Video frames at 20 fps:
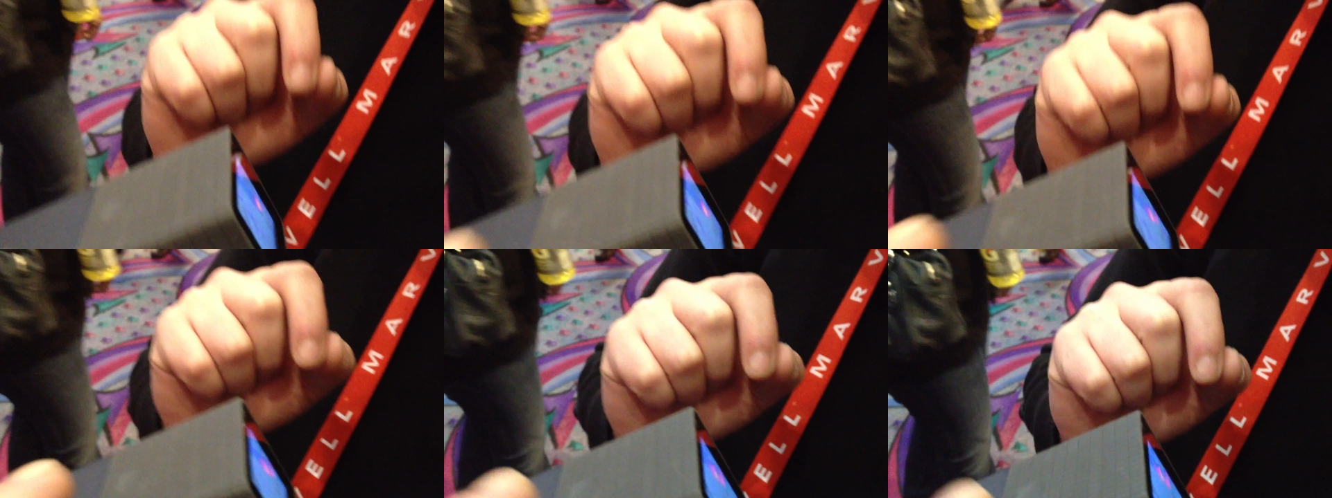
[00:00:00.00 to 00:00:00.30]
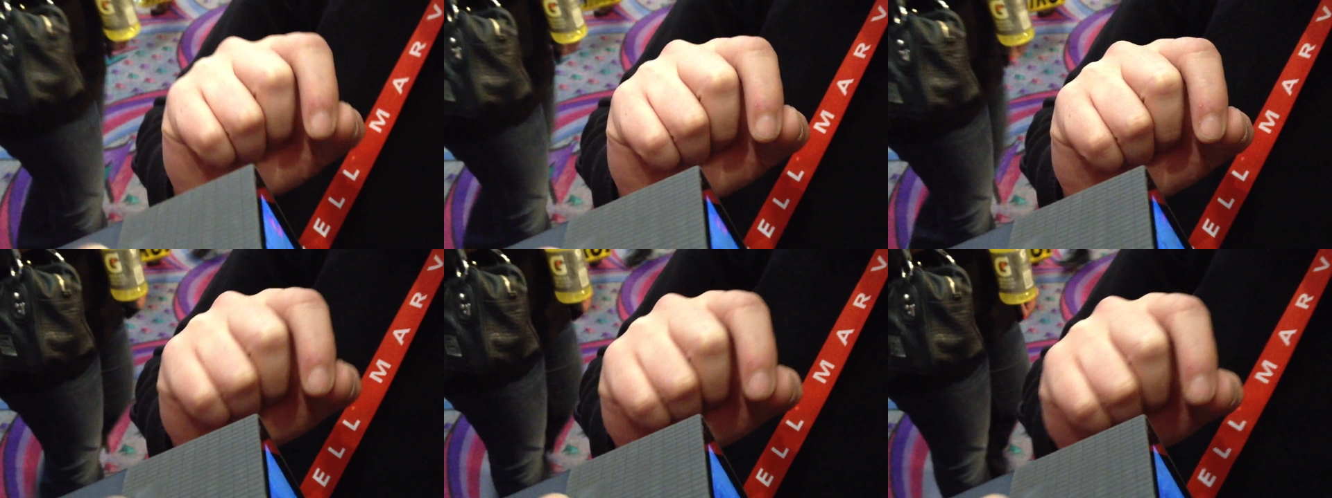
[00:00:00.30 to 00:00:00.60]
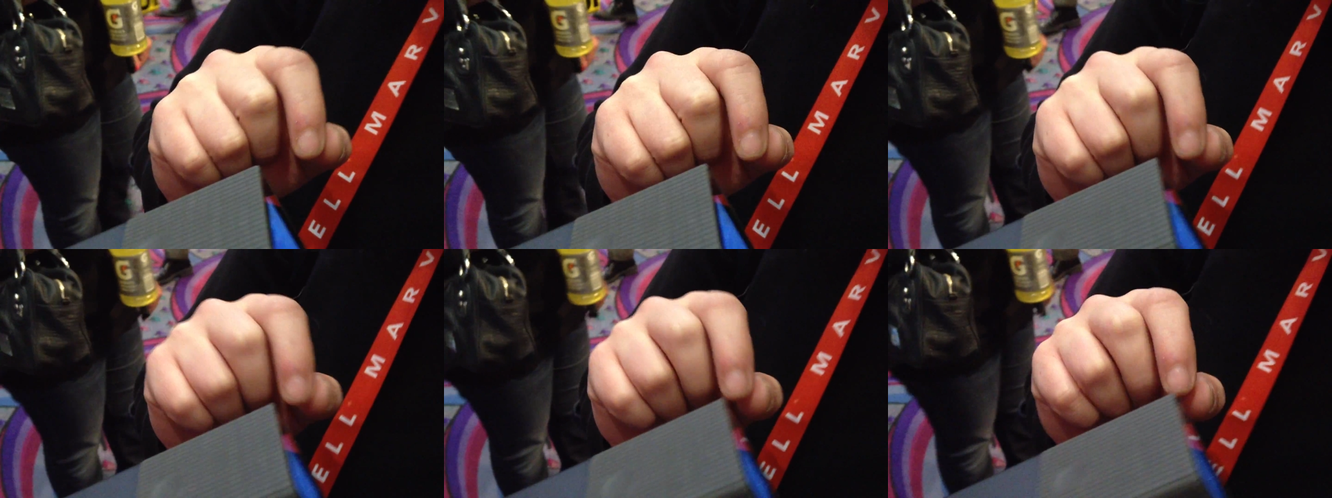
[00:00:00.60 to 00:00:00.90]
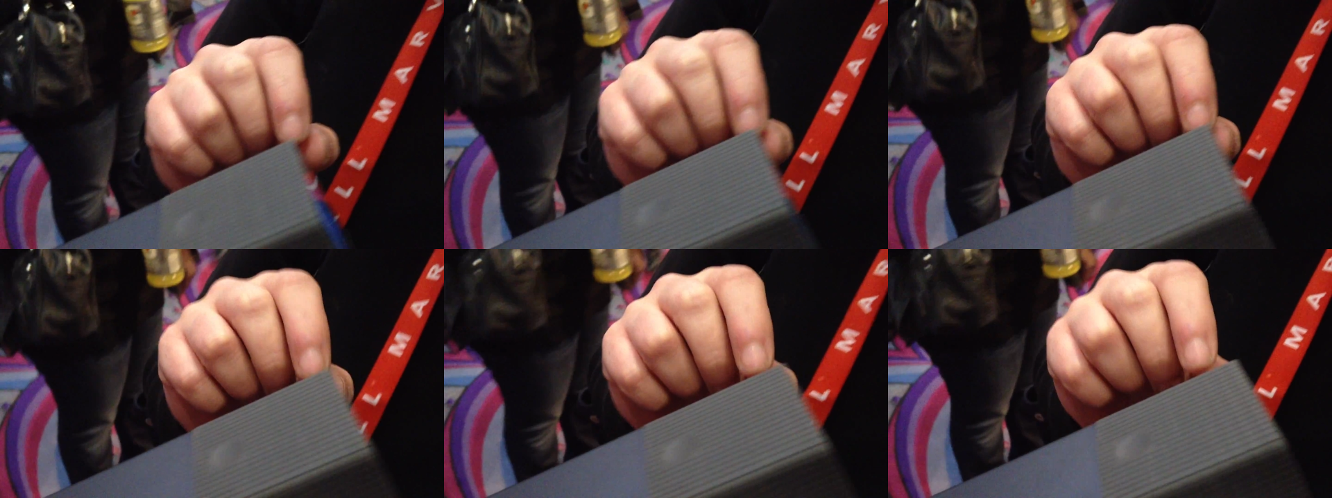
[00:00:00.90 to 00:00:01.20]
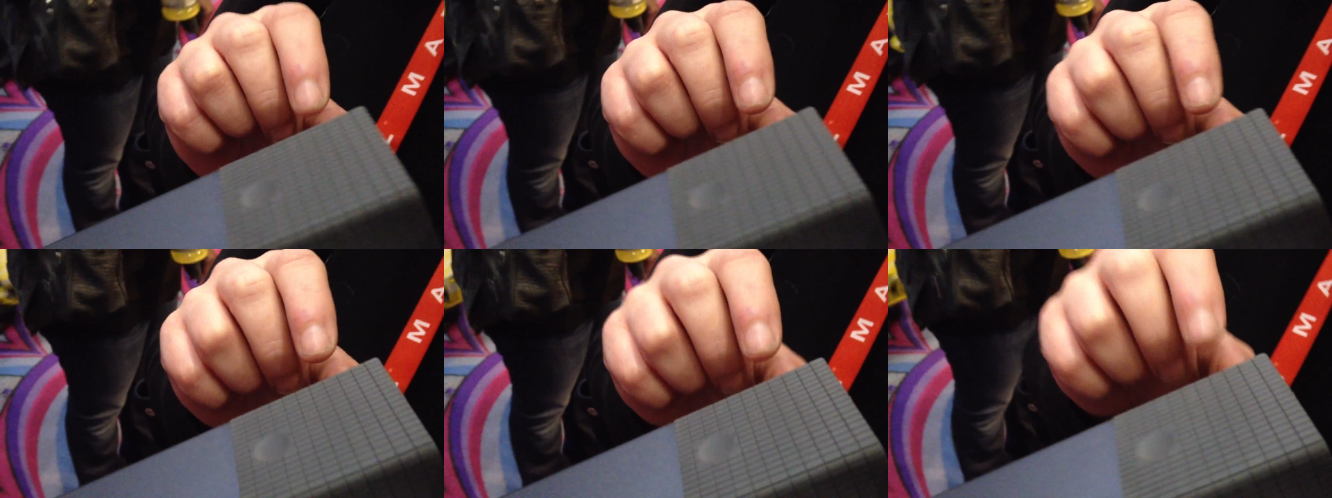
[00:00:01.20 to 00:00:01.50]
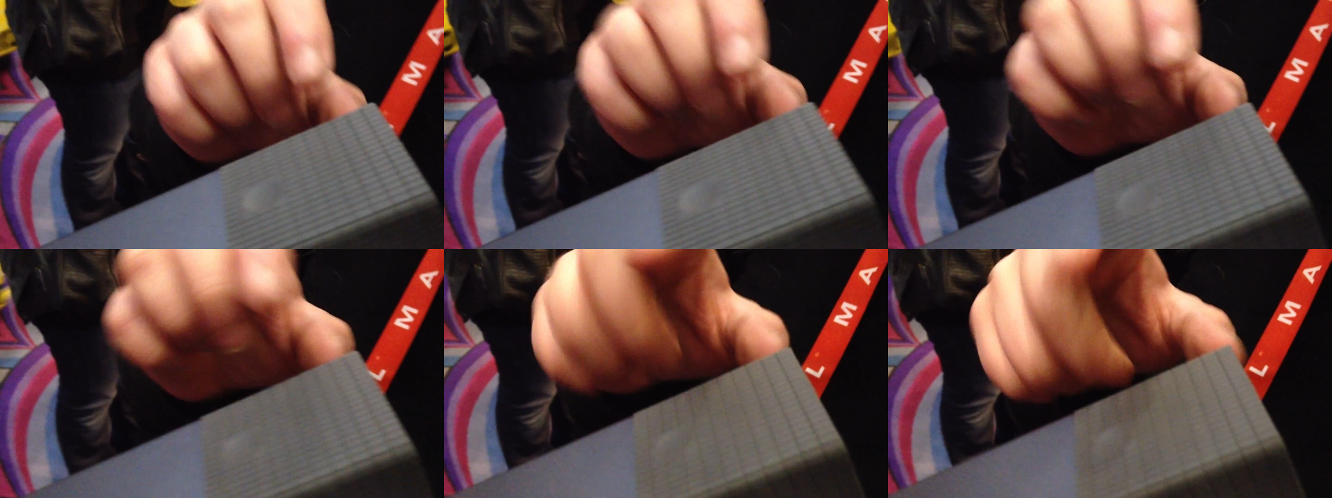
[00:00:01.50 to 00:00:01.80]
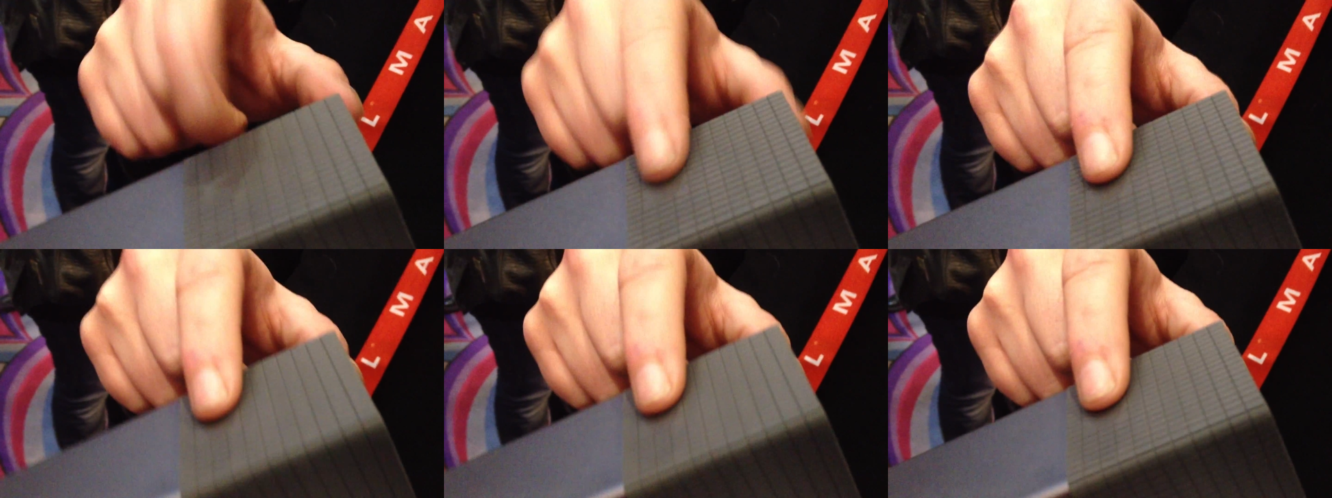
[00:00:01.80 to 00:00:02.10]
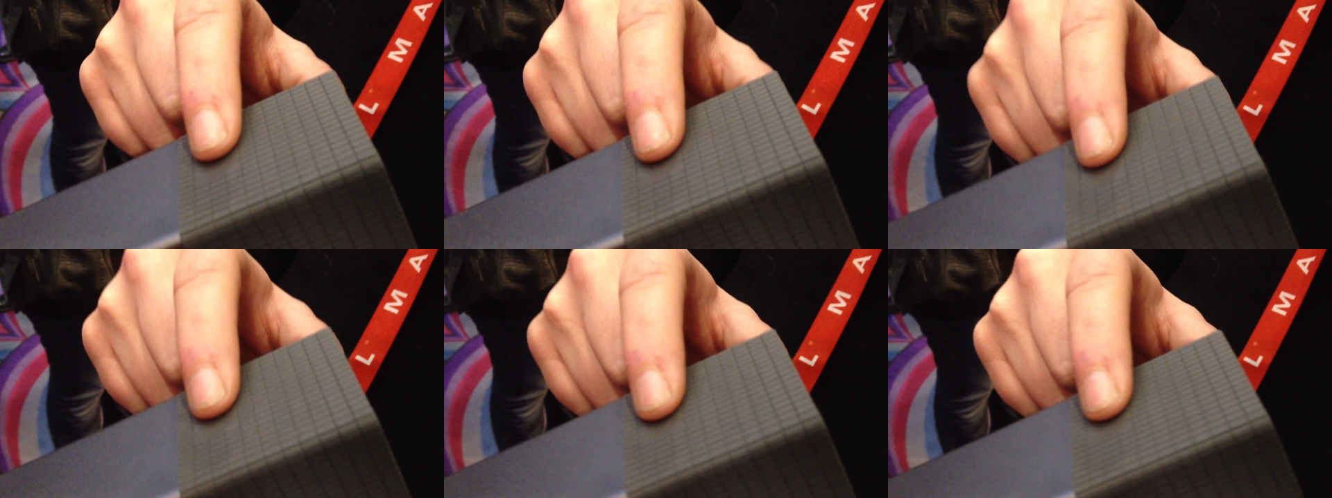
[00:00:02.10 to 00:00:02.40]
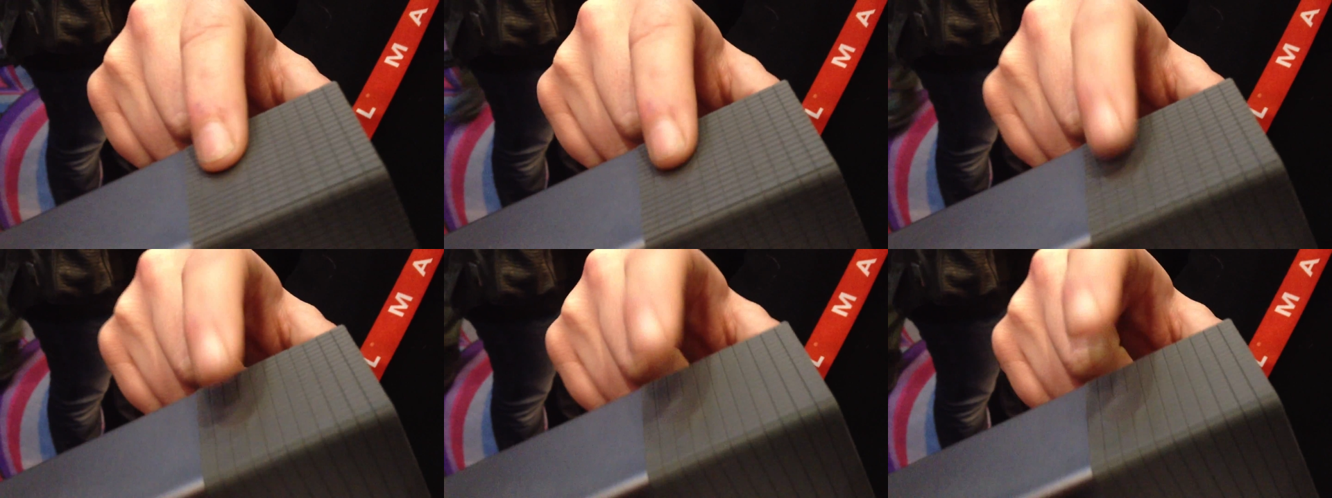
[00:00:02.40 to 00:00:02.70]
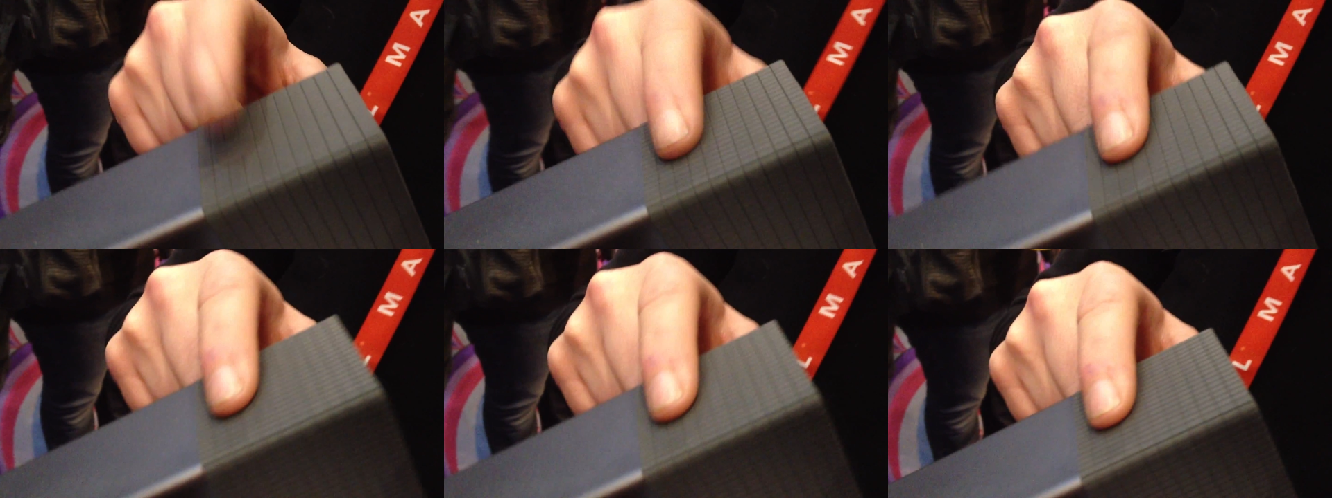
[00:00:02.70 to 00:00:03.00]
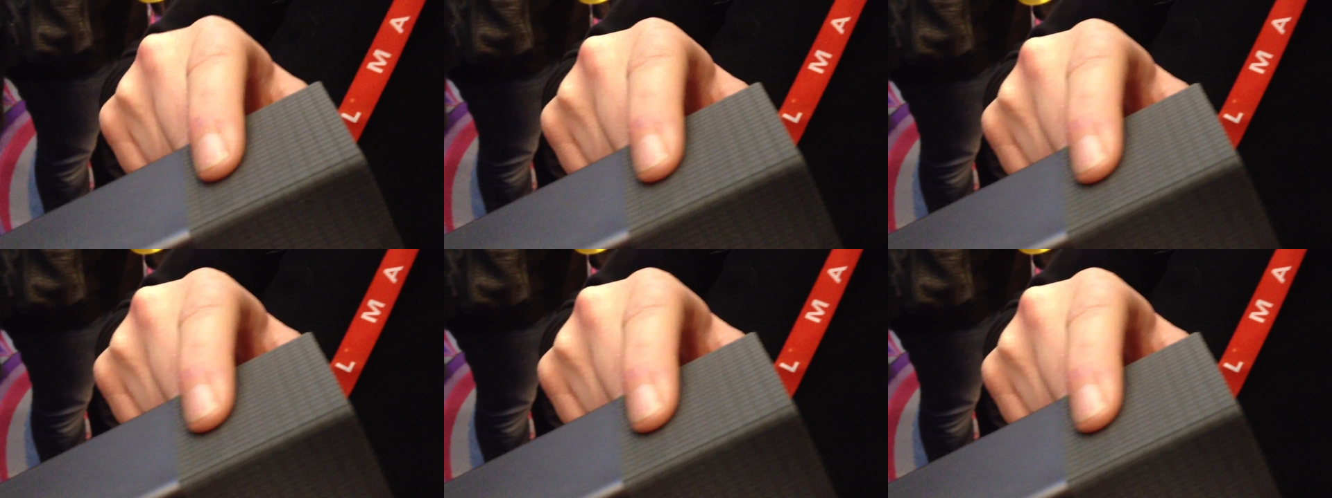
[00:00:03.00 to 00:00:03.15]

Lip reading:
(no speaker visible)